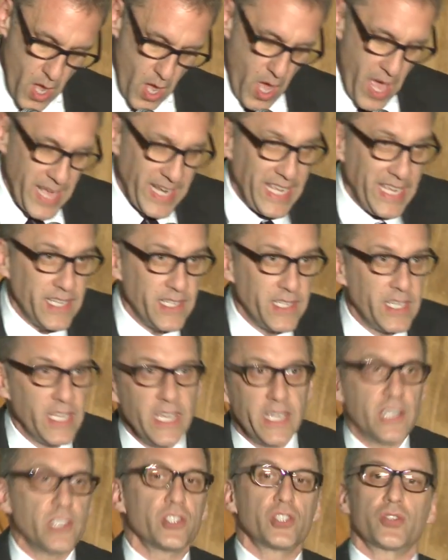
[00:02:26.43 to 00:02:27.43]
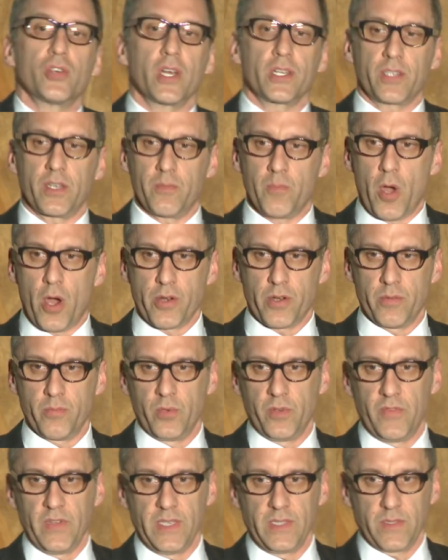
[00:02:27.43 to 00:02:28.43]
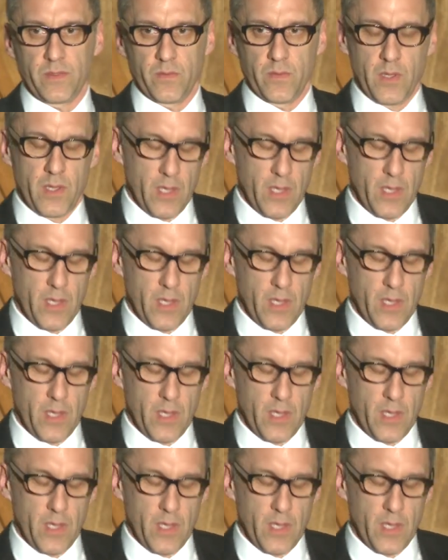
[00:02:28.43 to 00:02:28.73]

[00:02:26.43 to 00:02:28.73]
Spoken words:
and he deconstructed modern movies.